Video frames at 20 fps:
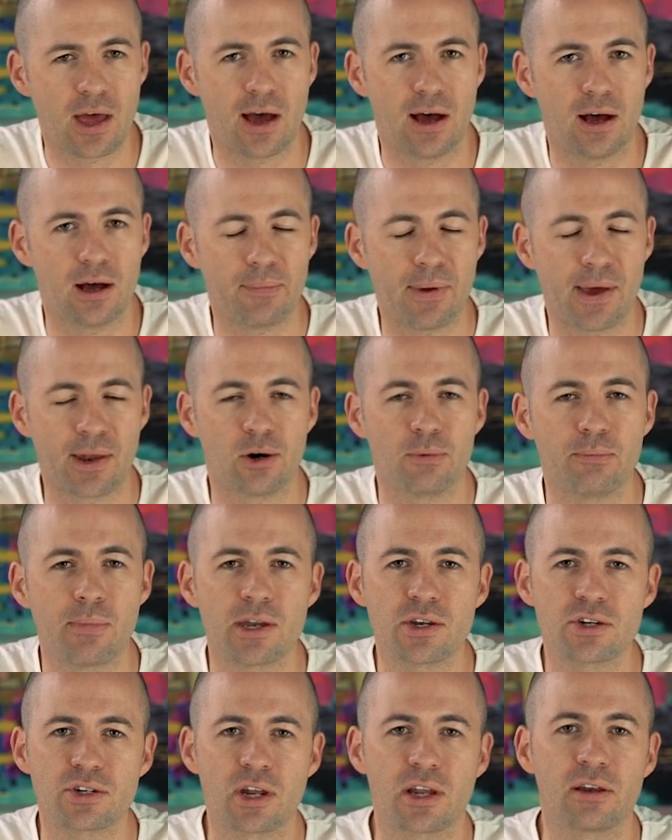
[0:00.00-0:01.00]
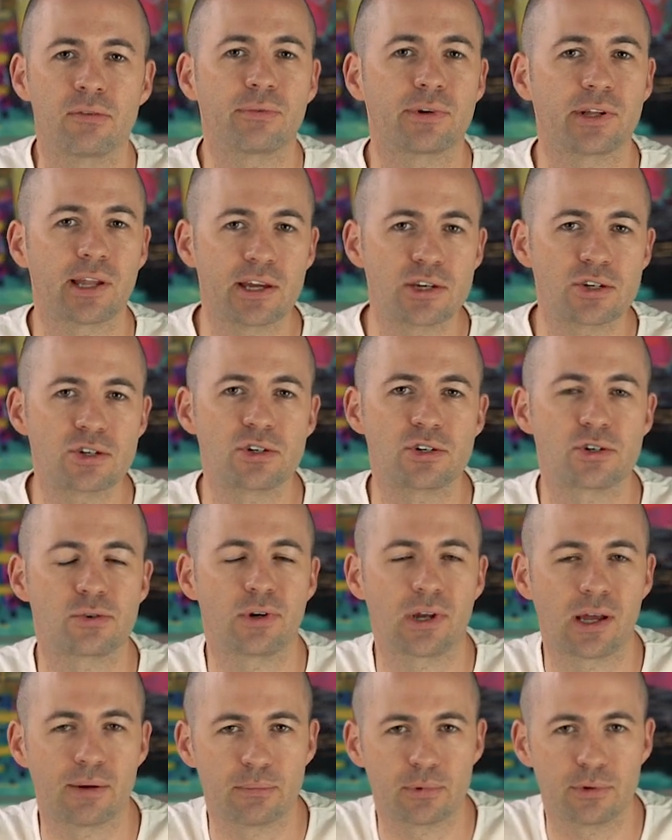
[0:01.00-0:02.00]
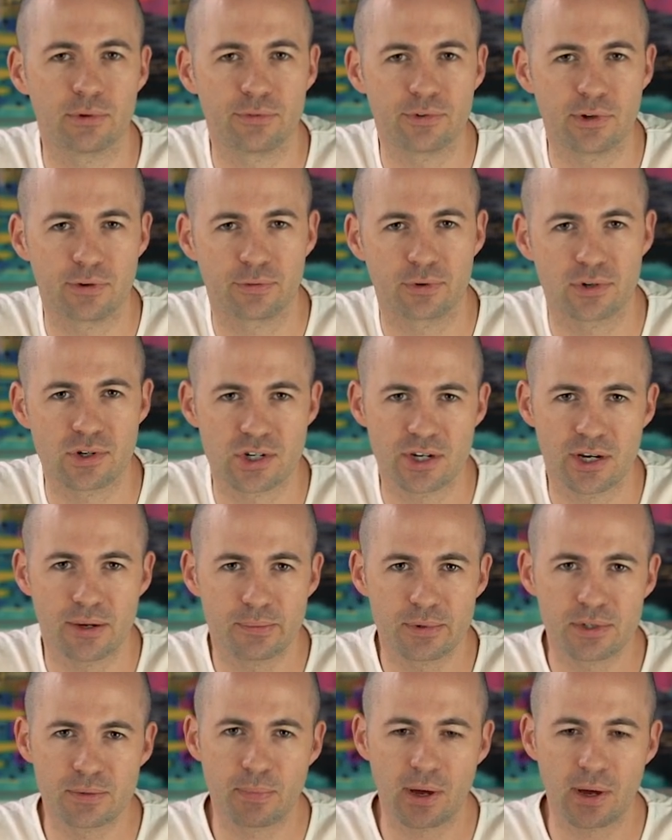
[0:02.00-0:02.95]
Um, and I'll mention it in relation to a number of different chips,